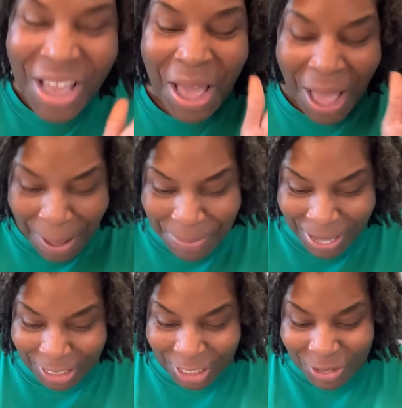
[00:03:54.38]
I'm
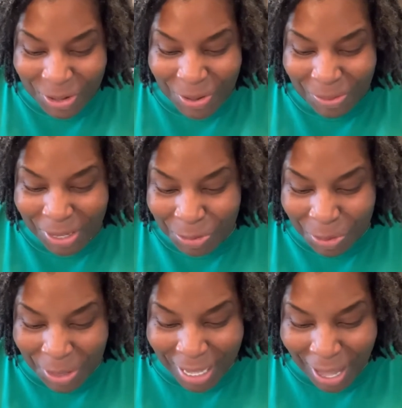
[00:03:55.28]
not sure which
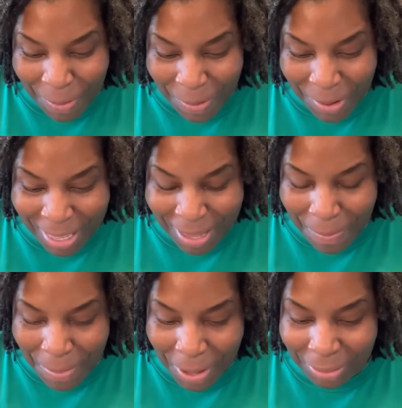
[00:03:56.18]
one I want the
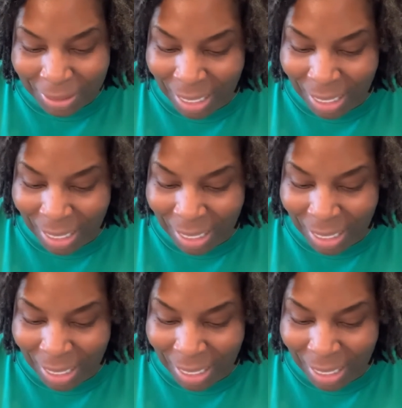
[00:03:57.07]
most.